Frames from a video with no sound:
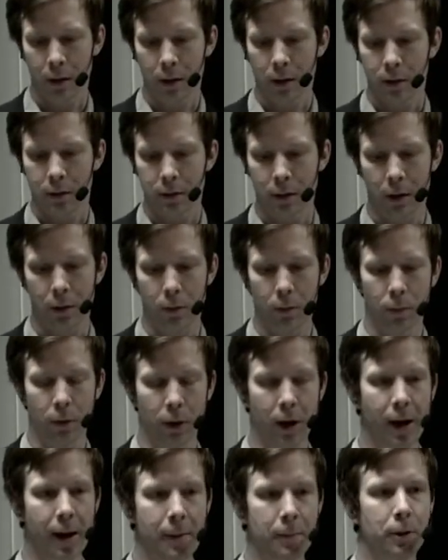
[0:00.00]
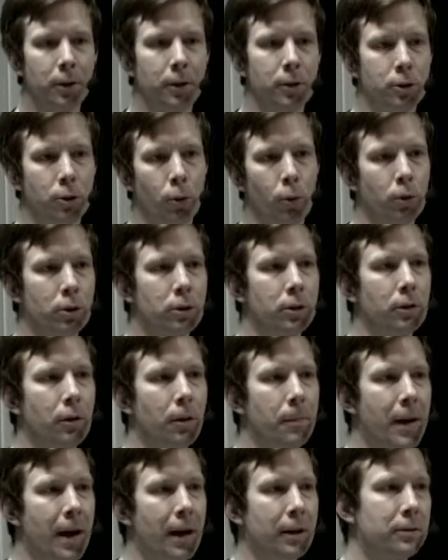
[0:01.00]
So what I'm going to talk to you
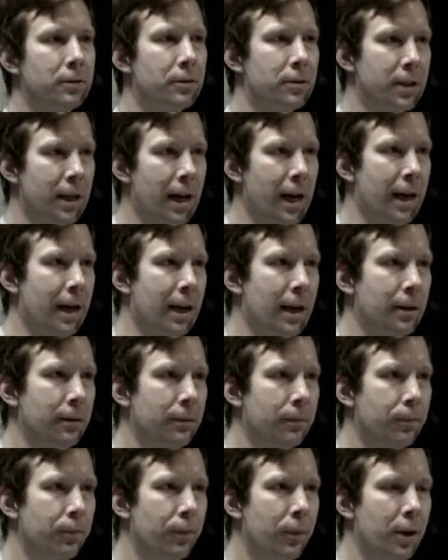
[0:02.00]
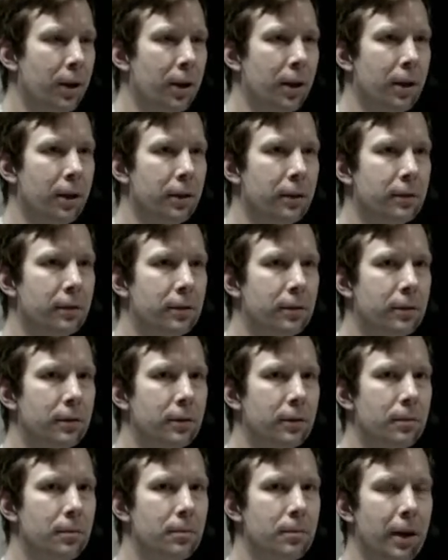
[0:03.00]
about today is
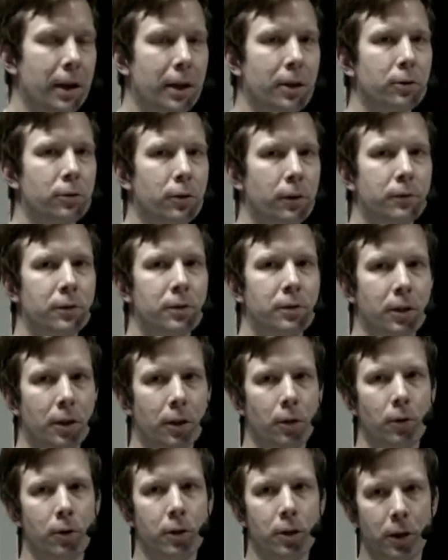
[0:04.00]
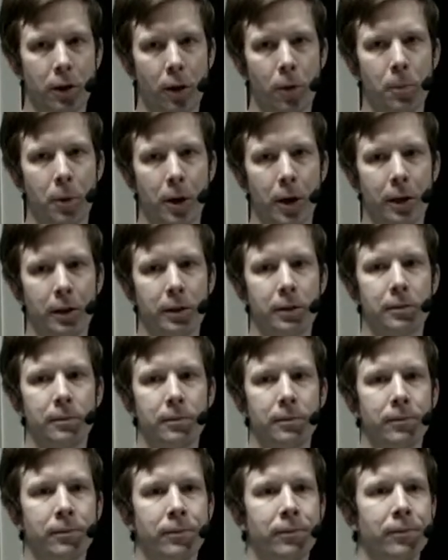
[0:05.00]
Microsoft Security Copilot.
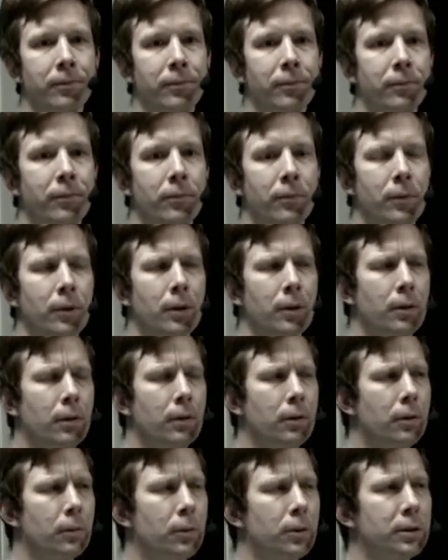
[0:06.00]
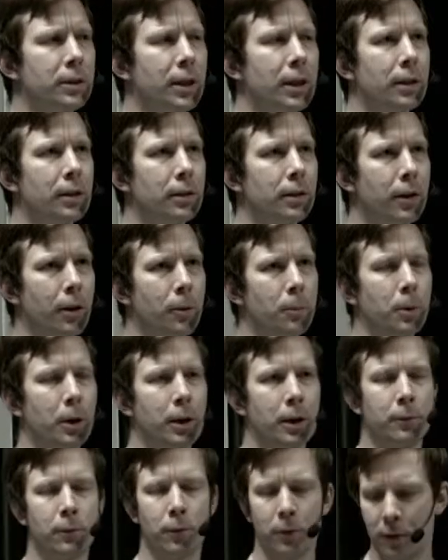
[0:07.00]
Or was that
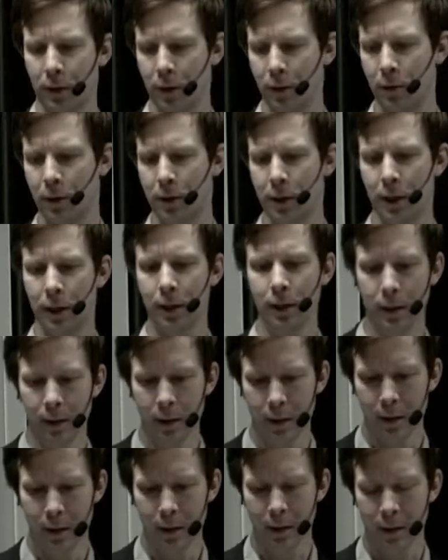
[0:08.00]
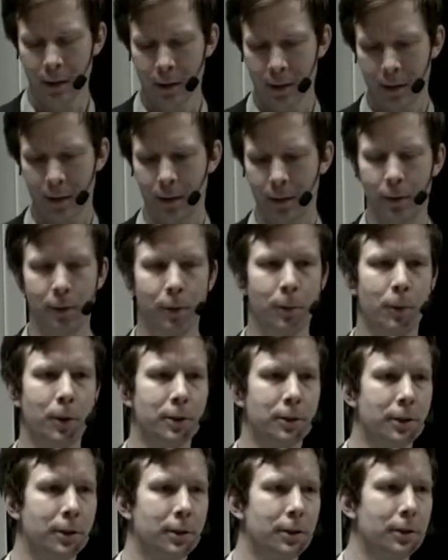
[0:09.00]
Copilot for security? Or was
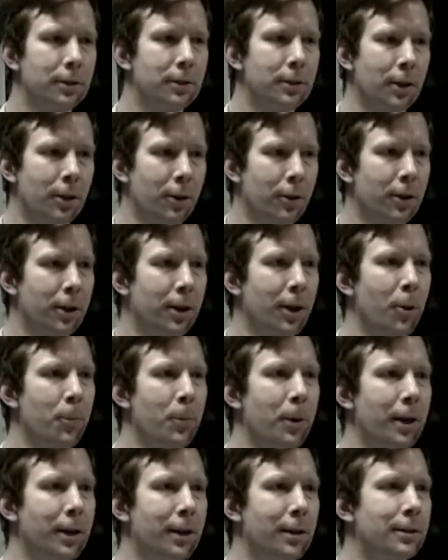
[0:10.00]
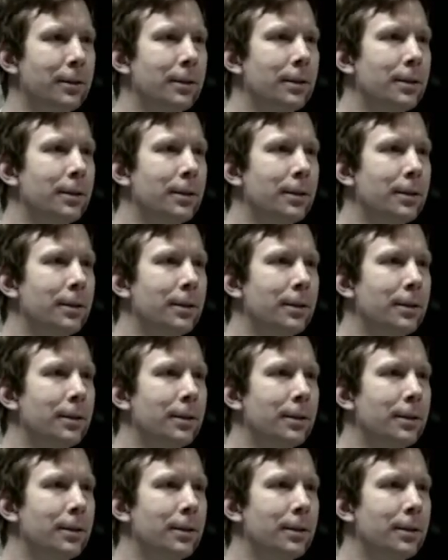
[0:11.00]
it Security Copilot?